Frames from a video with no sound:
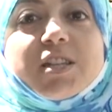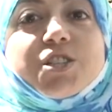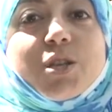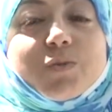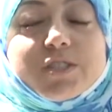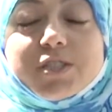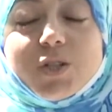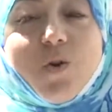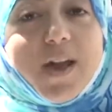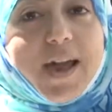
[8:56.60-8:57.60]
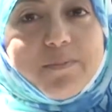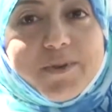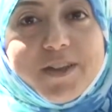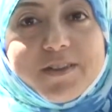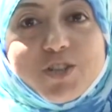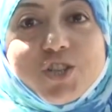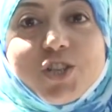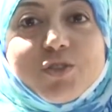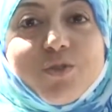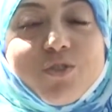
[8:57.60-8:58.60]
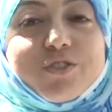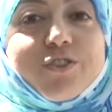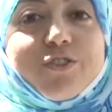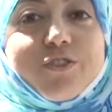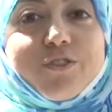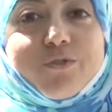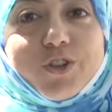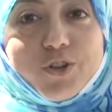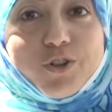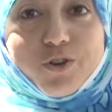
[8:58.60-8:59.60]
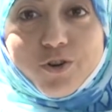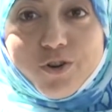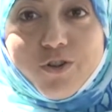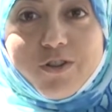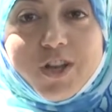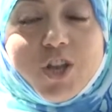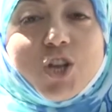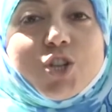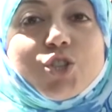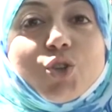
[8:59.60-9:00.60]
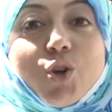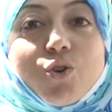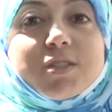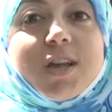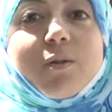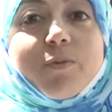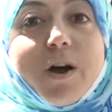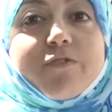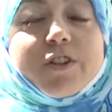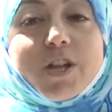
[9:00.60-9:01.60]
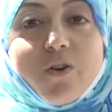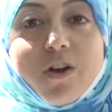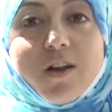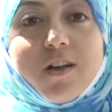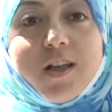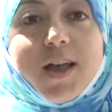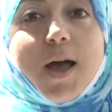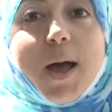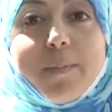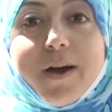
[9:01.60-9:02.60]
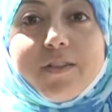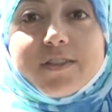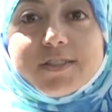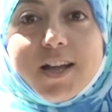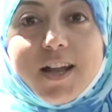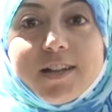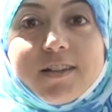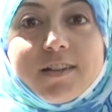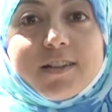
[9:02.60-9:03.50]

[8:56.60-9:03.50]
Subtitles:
She was so happy, she told her little girl to go tell Prophet Noah about the sign.